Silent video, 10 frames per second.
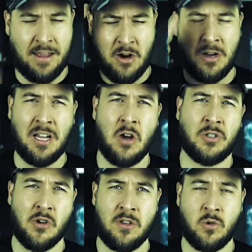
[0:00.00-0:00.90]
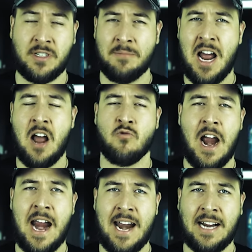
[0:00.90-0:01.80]
there, hello. Sir, there was some
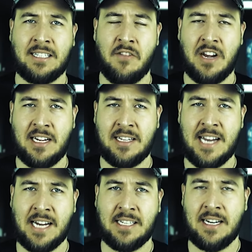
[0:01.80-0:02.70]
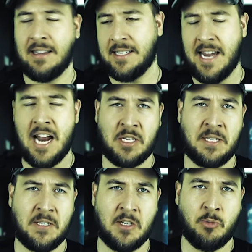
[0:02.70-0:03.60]
non-Ryan activity detected in the sketch
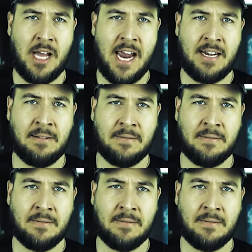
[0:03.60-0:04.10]
that just played.